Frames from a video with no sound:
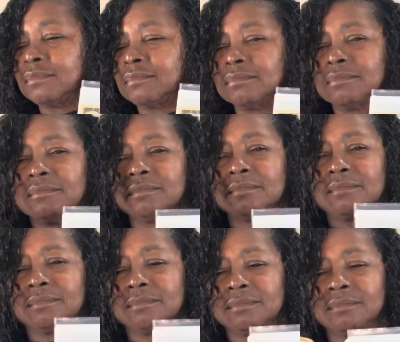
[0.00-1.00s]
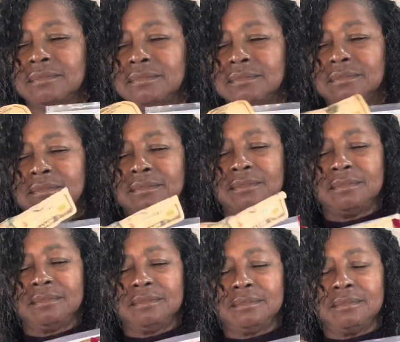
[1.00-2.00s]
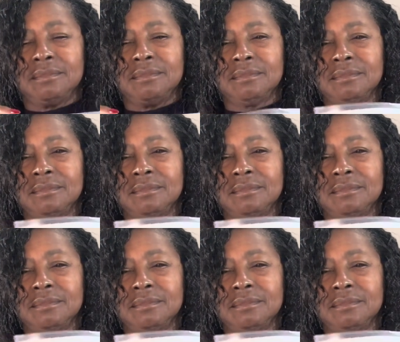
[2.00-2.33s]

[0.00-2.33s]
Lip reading: (no one is talking)